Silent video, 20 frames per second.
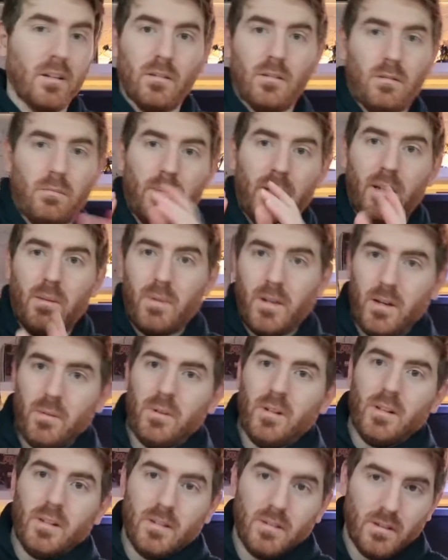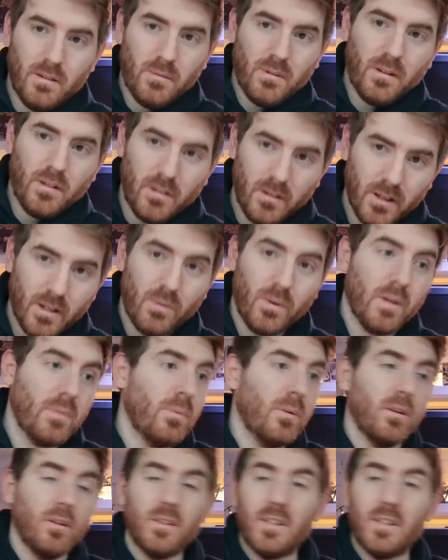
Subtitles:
oh, by the way, only these two are the 30 quid ones.